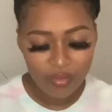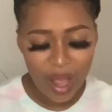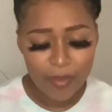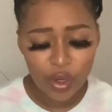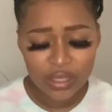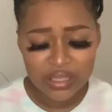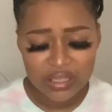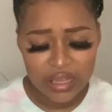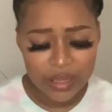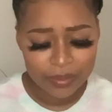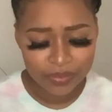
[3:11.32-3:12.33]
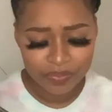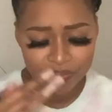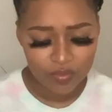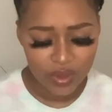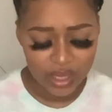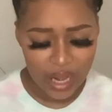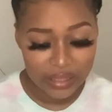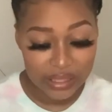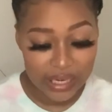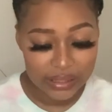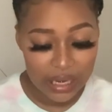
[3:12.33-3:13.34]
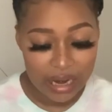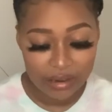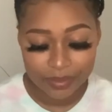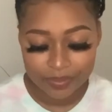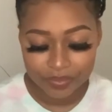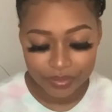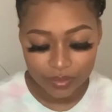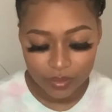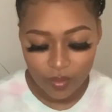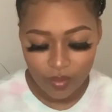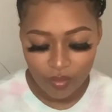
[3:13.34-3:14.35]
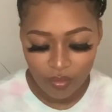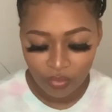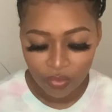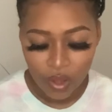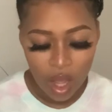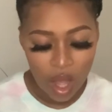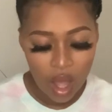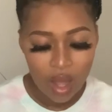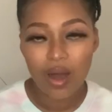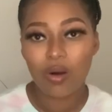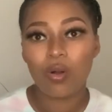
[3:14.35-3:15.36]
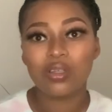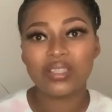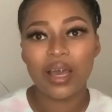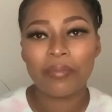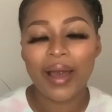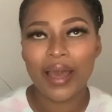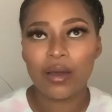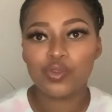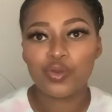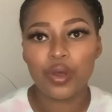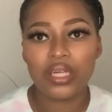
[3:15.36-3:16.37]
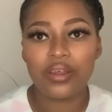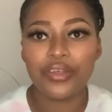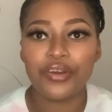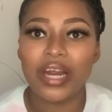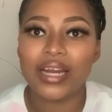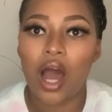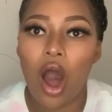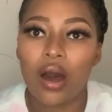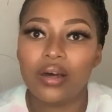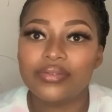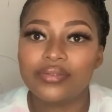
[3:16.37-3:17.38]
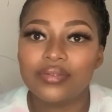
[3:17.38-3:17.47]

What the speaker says: I'm not gonna say them. How do you like them? How old am I? I'm 23 and a half.